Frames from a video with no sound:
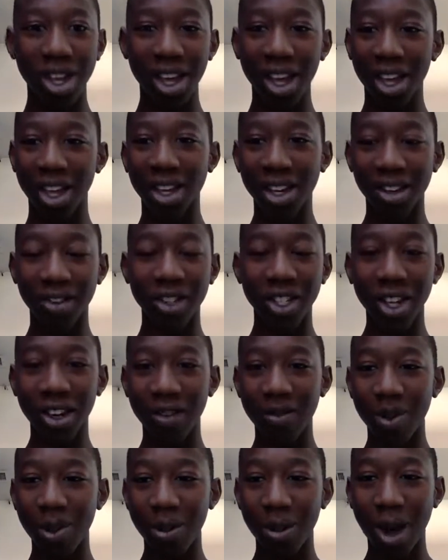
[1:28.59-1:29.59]
and a ton
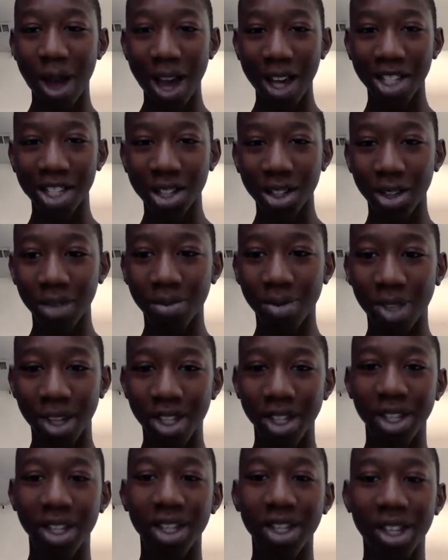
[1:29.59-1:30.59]
of people actually
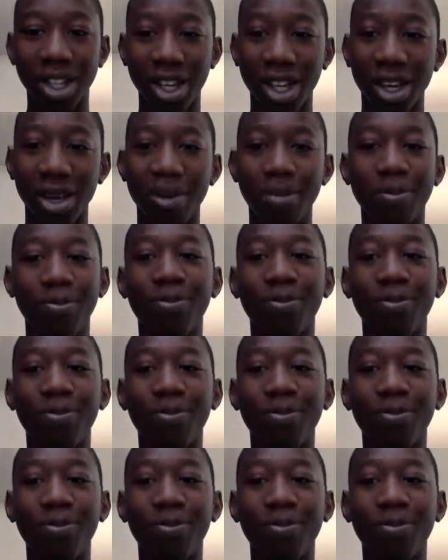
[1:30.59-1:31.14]
playing the game.